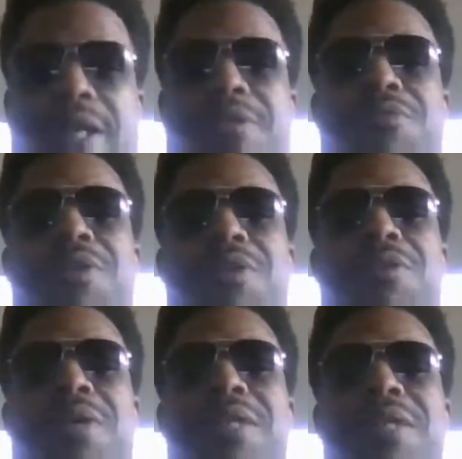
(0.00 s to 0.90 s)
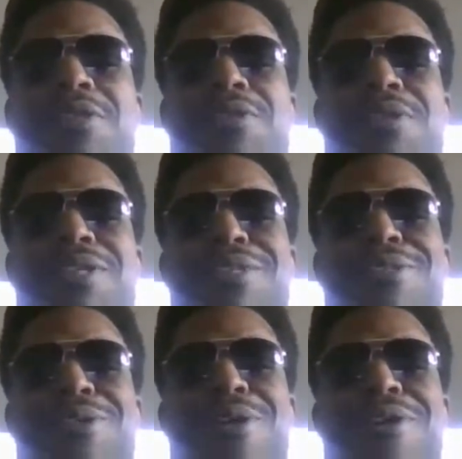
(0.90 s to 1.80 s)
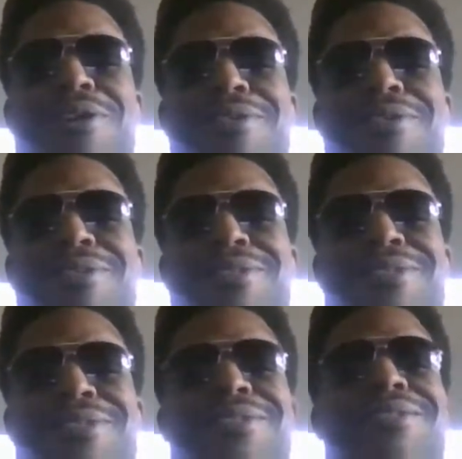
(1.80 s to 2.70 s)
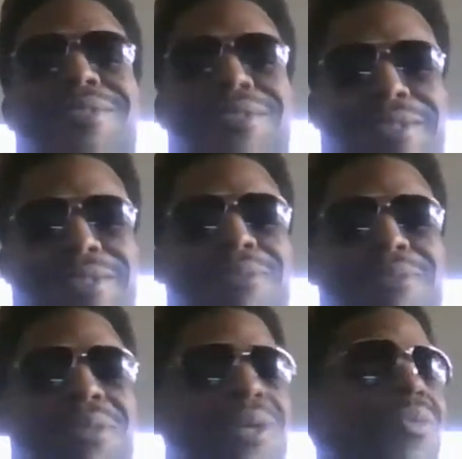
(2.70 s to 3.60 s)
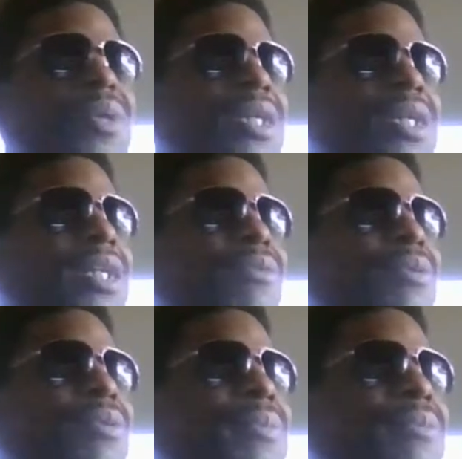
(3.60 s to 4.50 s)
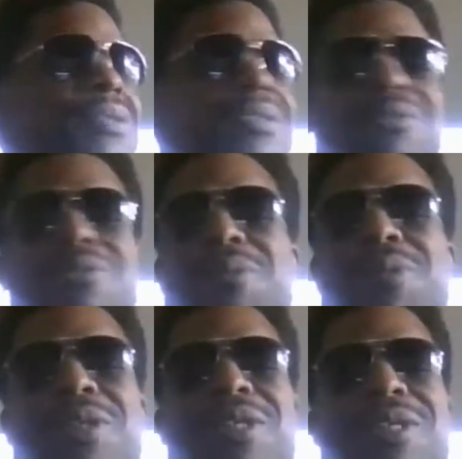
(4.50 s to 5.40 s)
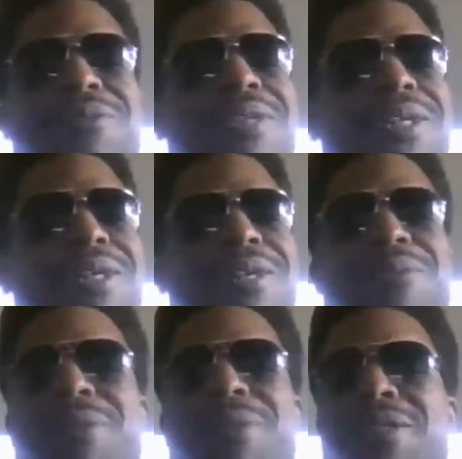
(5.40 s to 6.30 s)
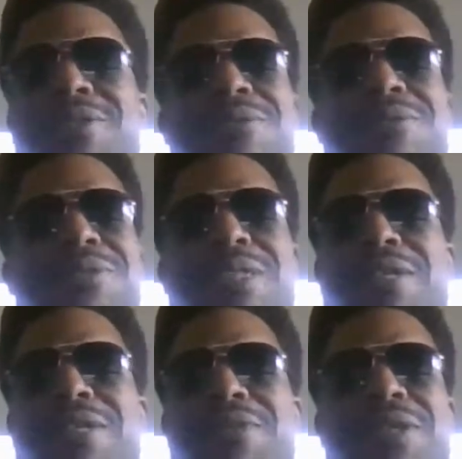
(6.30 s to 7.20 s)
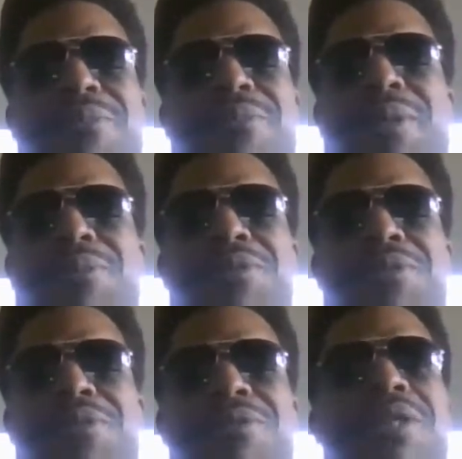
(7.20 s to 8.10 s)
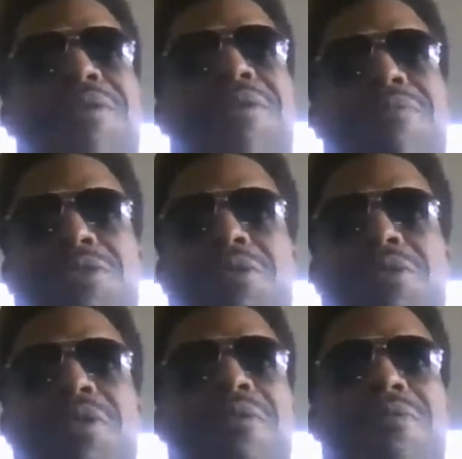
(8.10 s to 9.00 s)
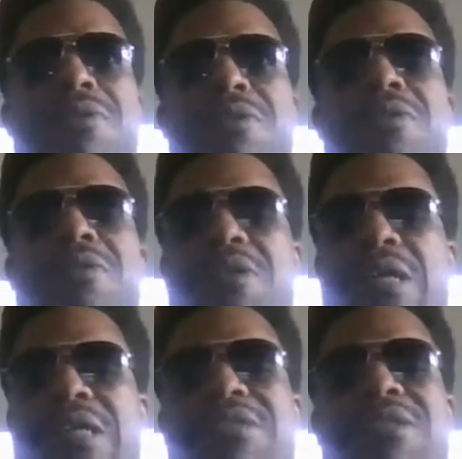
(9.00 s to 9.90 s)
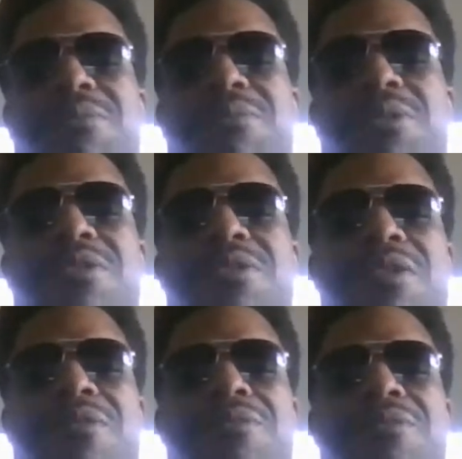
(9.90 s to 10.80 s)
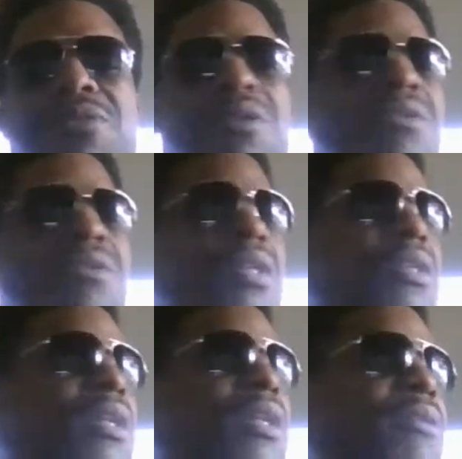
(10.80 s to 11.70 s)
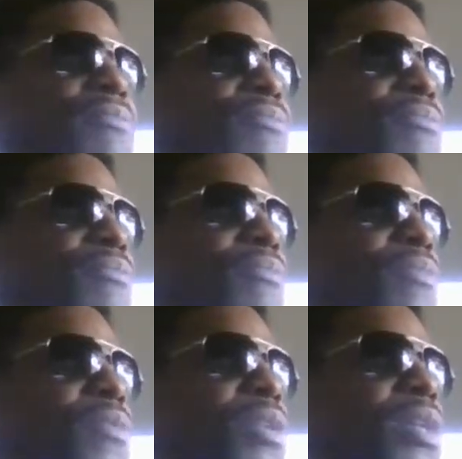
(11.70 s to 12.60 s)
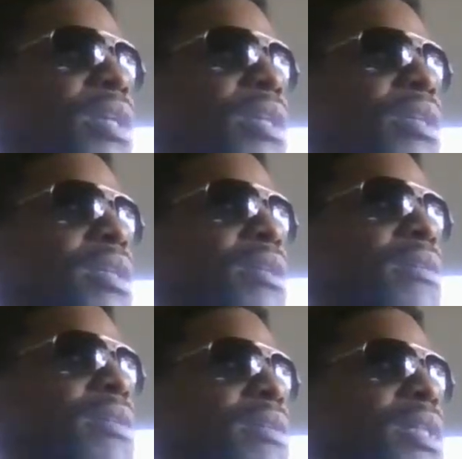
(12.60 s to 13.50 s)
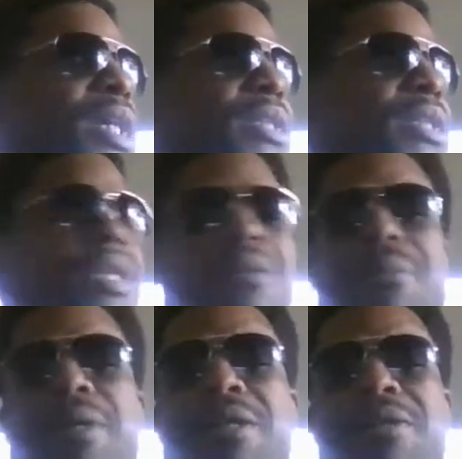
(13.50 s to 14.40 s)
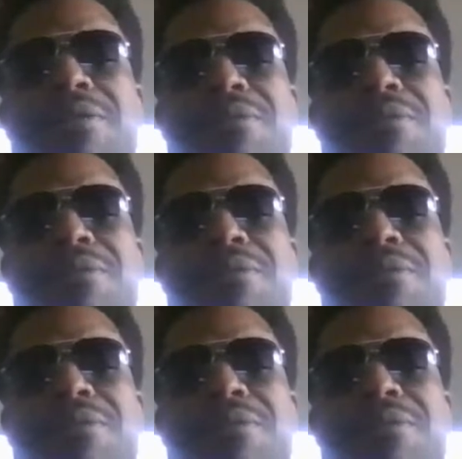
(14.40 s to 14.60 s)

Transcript: Rio Casey on the guitar. Played one gig with him. I was listening to him on the gig. I was like, oh man, this dude sounds great on my music. And sure enough, I sent him this stuff, the other day, and he knocked it out the box.